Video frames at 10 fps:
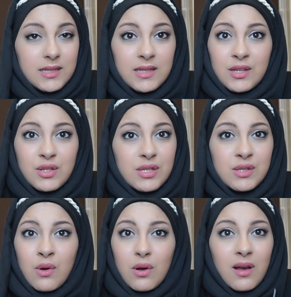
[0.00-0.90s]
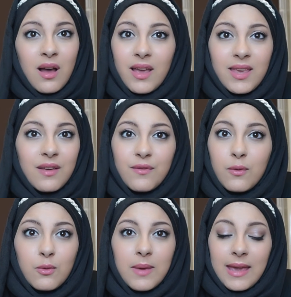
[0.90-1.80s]
they're just not cutting it
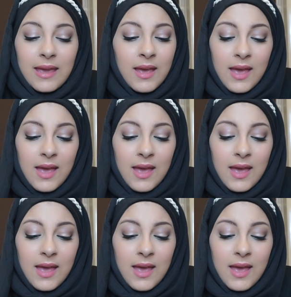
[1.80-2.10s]
for me.